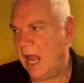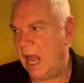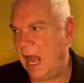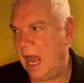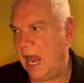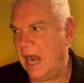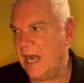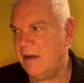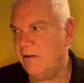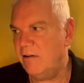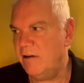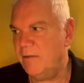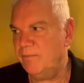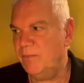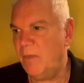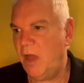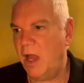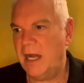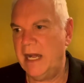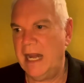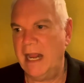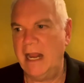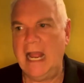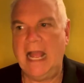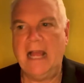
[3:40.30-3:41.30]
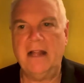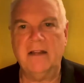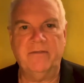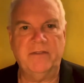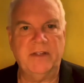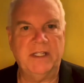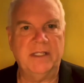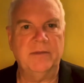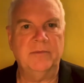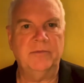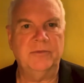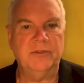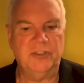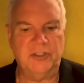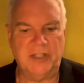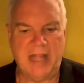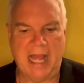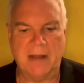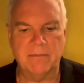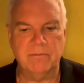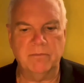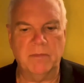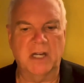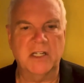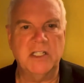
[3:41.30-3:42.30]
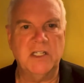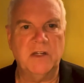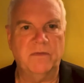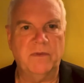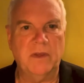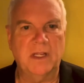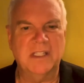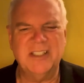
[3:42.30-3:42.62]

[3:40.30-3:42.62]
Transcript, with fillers: I am not having that much of a...